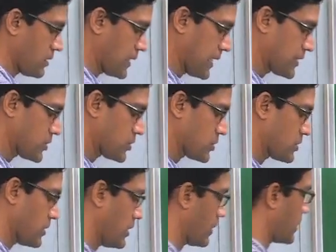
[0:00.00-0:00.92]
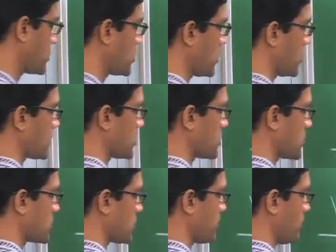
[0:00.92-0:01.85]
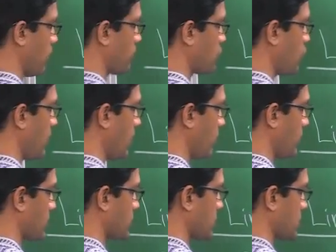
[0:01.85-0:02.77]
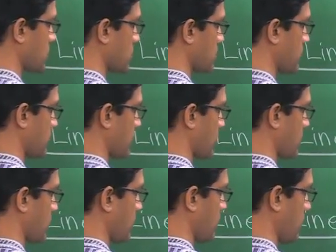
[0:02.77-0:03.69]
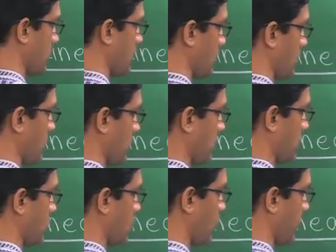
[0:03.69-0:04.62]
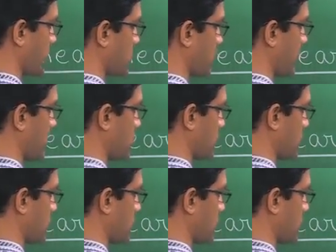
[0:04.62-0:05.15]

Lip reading: Let's consider the system of two equations, 2x plus